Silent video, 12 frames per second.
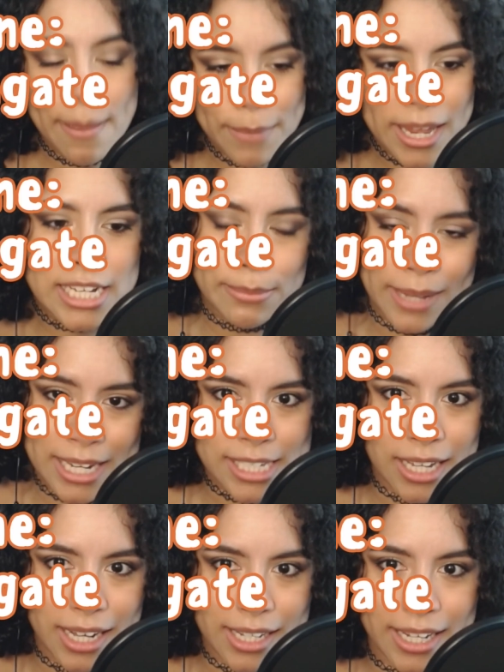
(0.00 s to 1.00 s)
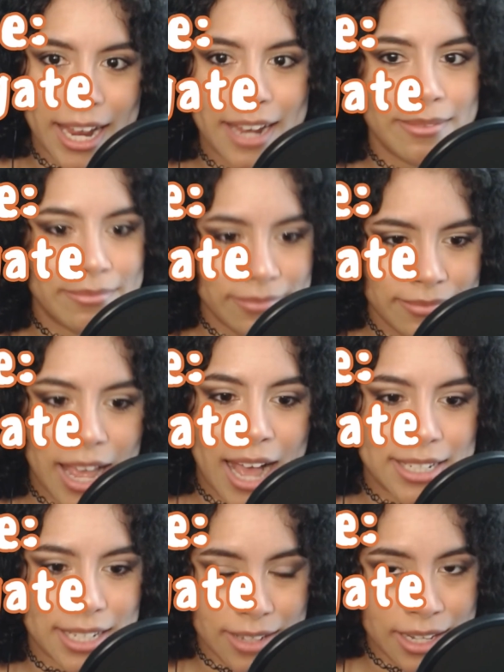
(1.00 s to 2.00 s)
me explain Sokkagate,
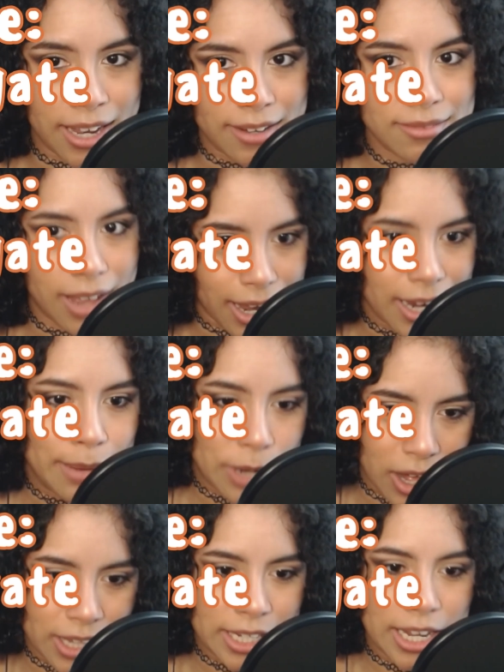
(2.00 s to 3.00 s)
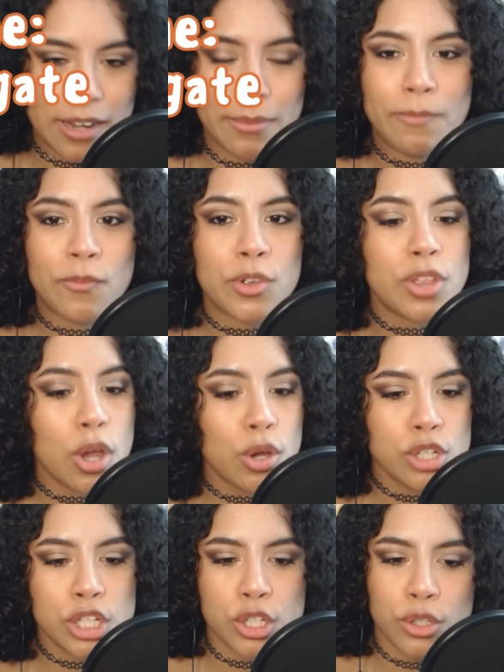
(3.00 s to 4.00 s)
as, again, I am calling it. For
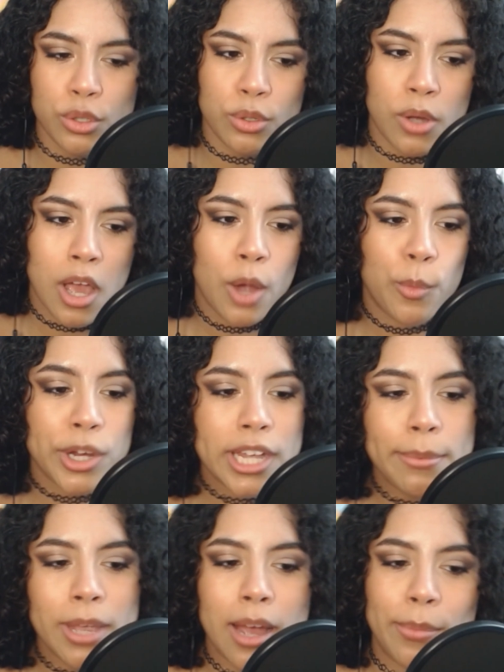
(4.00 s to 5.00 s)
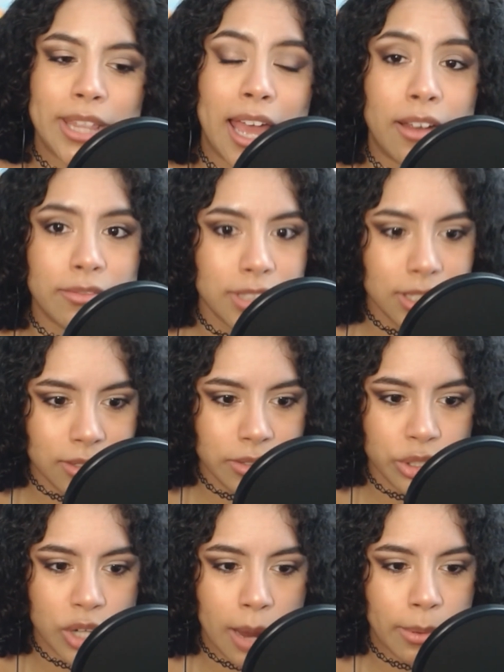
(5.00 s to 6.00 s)
those who weren't keeping up with every
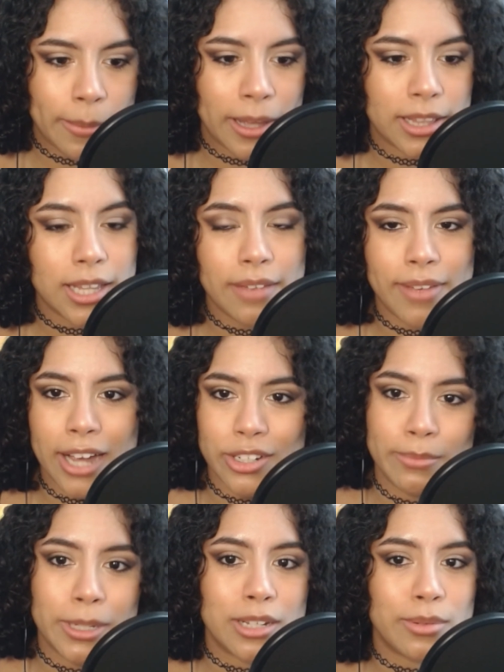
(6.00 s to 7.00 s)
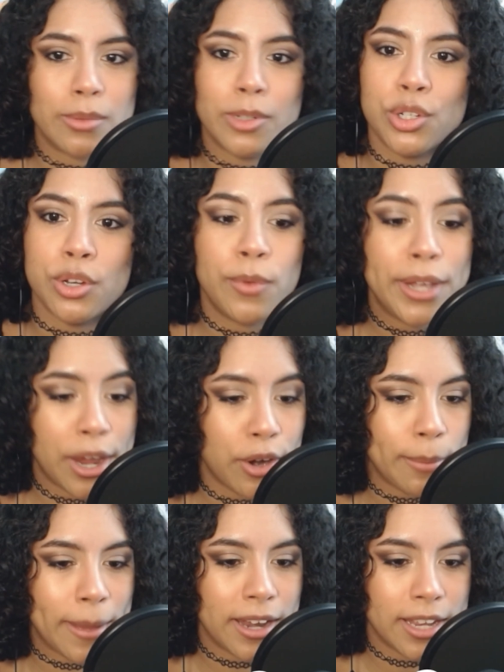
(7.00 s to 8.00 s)
news drop about the live action because we weren't sure if we cared
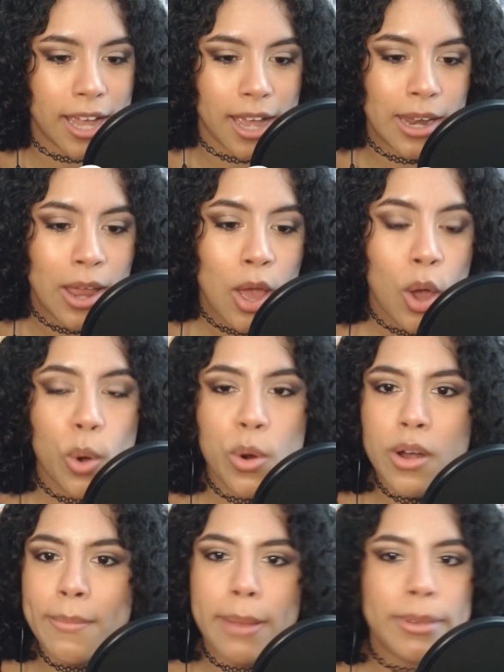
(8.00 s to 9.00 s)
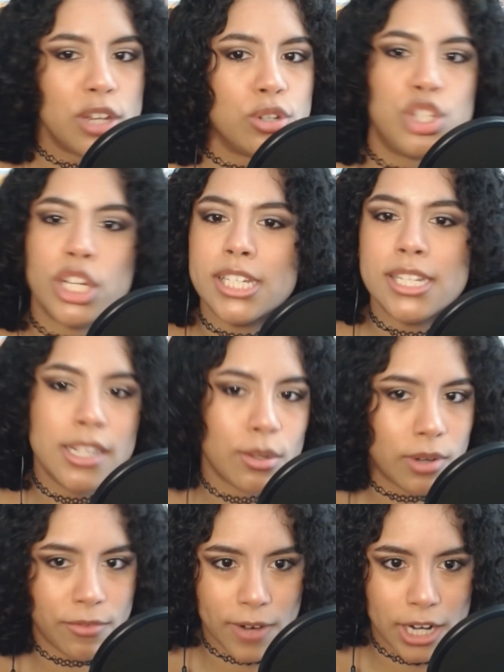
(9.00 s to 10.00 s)
about it yet, or maybe you just need a
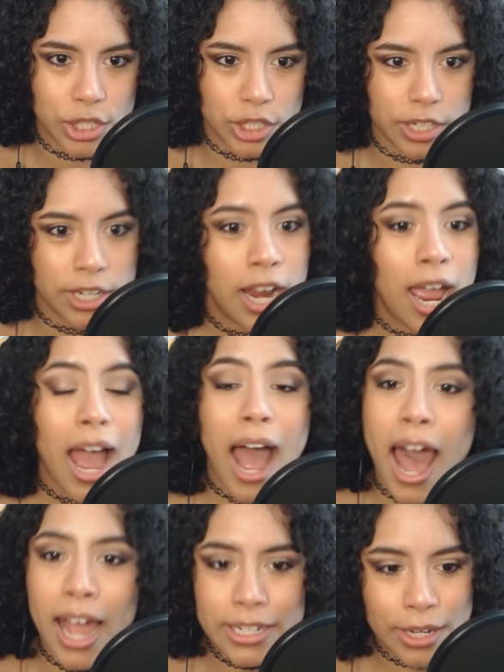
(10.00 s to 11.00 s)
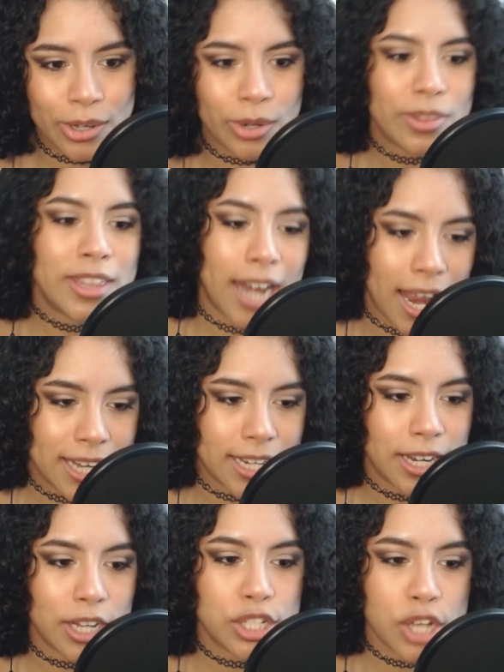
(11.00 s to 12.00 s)
refresher, I know that I
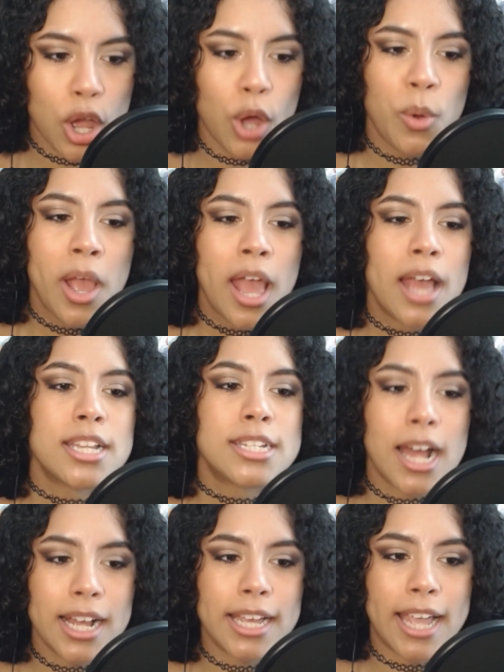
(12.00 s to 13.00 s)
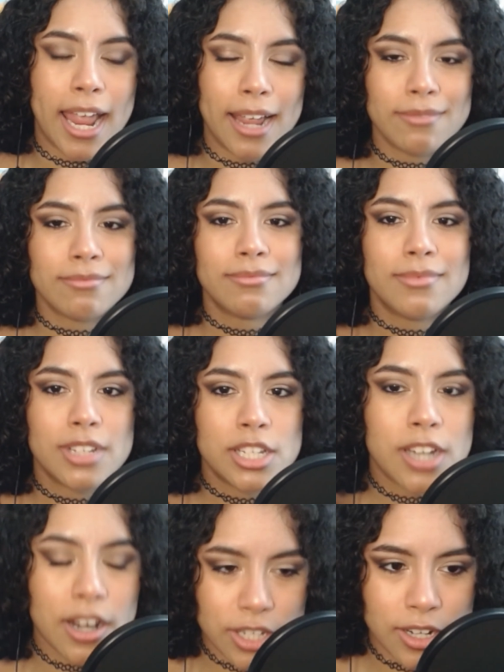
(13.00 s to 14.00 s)
did. So Sokkagate
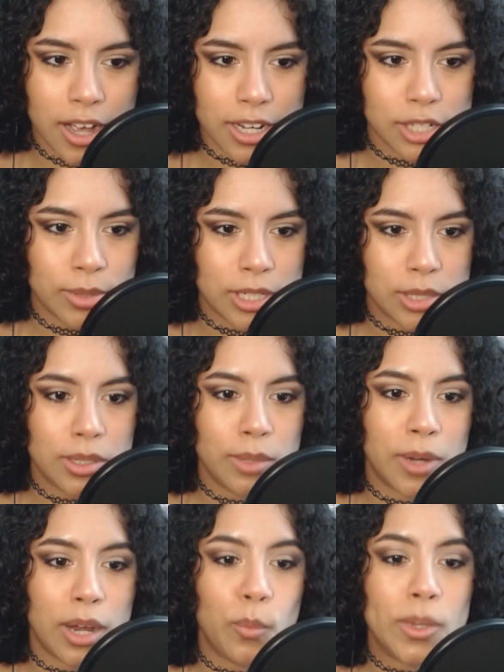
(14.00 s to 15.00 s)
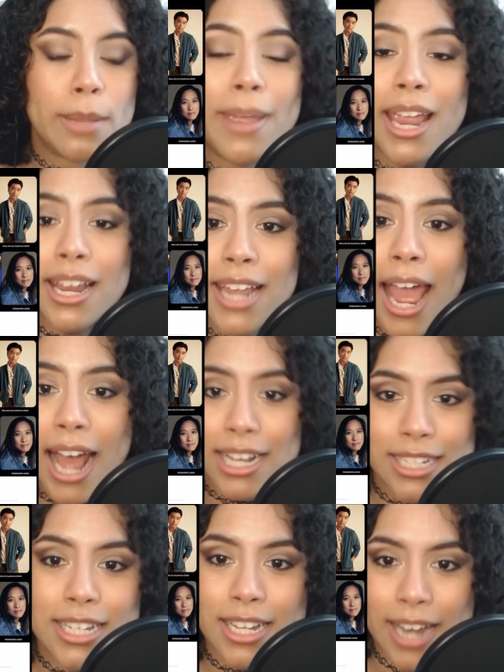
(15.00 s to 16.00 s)
starts in August 2021 when the main
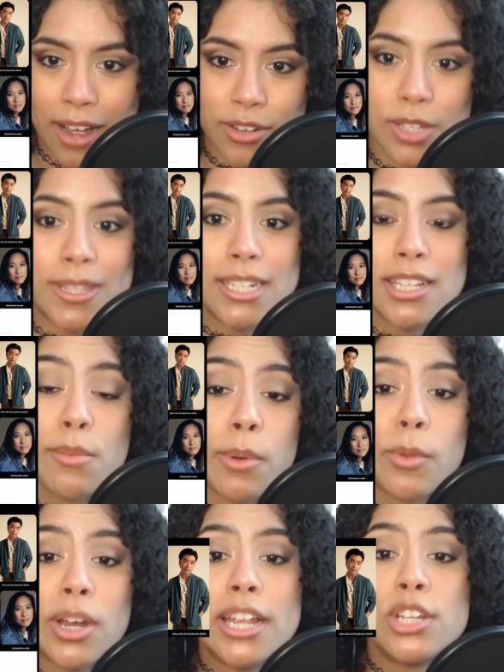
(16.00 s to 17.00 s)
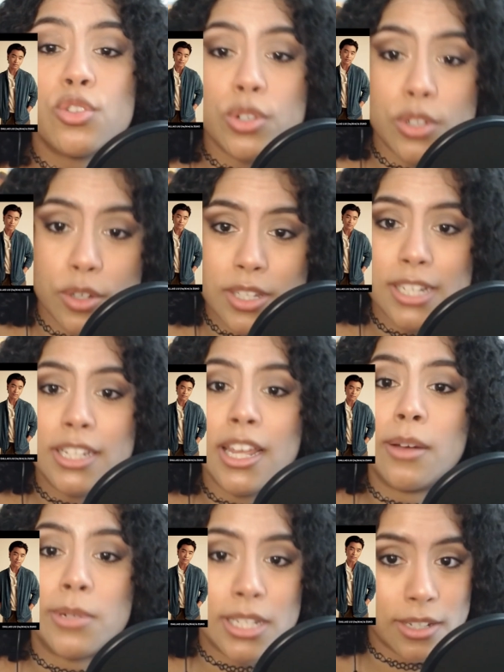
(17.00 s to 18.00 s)
cast is announced. So this is when we're introduced to
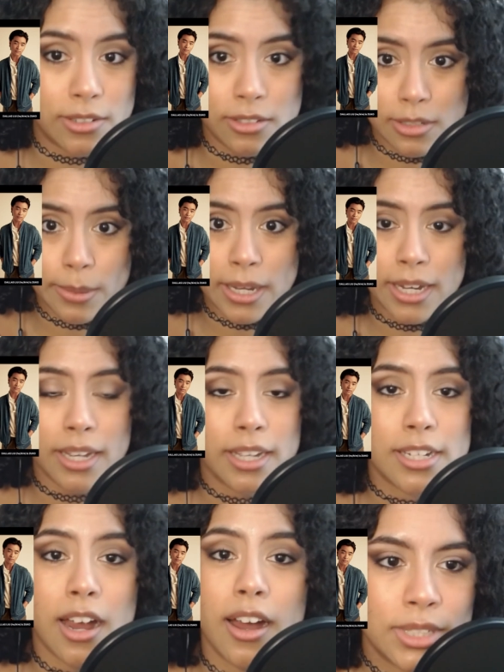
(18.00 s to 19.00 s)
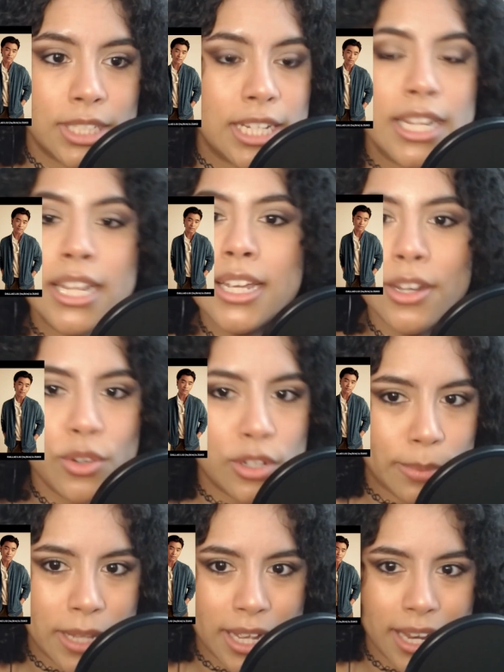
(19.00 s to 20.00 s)
Gallandio, who's playing Katara, to Ian, who's
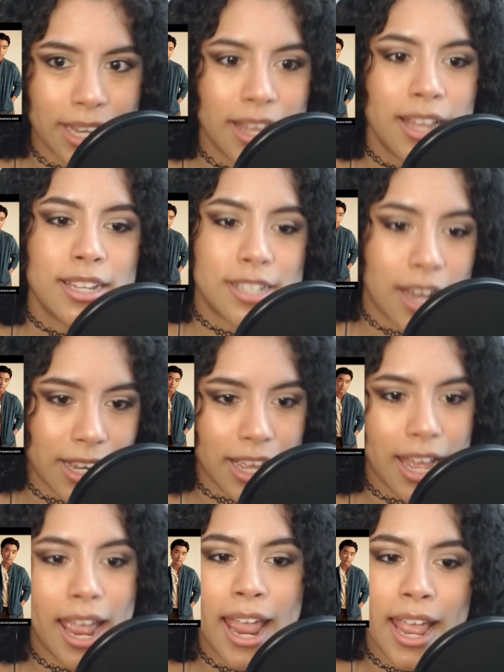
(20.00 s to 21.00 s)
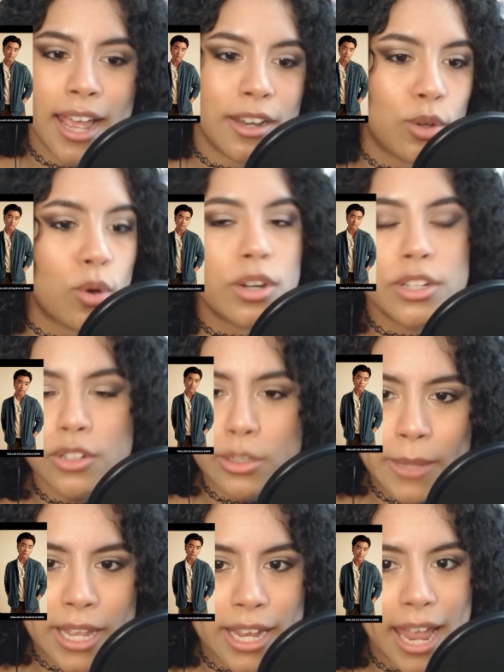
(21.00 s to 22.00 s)
playing Sokka, and Gordon, who's
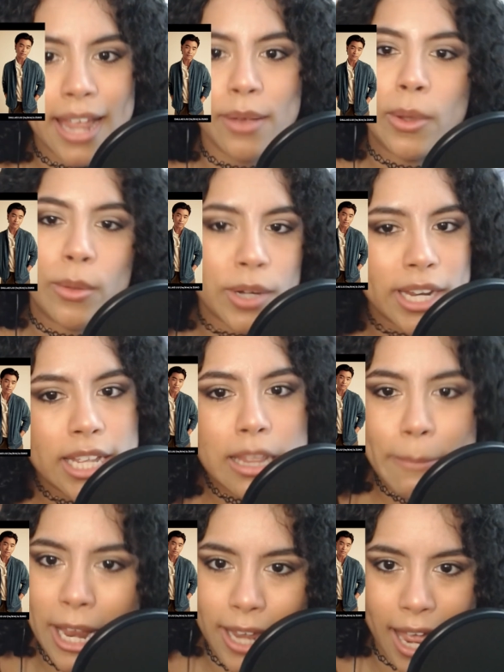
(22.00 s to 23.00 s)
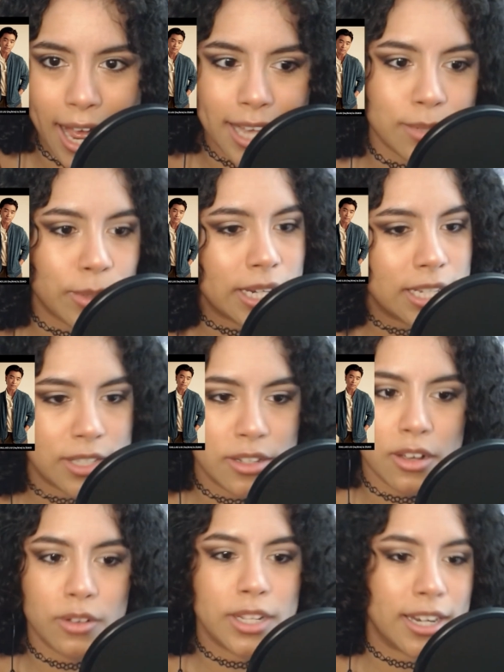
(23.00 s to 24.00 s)
playing Aang. We're getting the main cast, we're getting
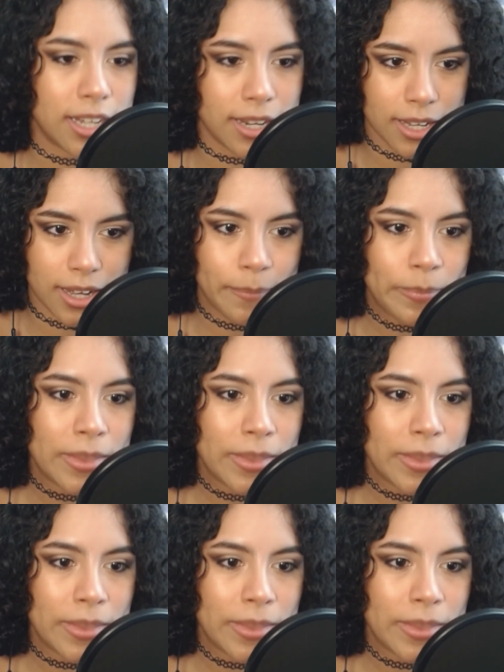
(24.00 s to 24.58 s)
Zuko, yada, yada, yada.